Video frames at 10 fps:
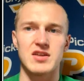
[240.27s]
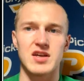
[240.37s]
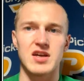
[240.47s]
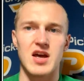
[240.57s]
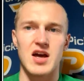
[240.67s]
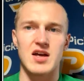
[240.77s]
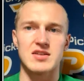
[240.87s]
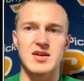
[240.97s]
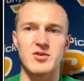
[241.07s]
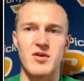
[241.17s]
in the
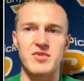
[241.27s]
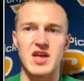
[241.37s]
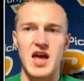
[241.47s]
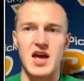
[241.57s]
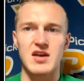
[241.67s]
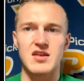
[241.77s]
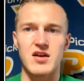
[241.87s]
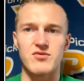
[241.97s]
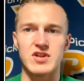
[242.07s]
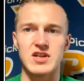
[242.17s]
WNBA that
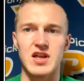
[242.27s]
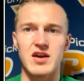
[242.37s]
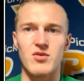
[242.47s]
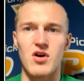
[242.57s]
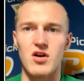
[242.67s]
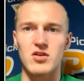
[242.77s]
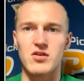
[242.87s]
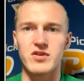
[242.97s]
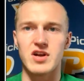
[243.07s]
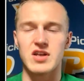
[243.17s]
I really like all
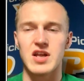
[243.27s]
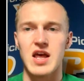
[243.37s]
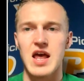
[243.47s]
over it.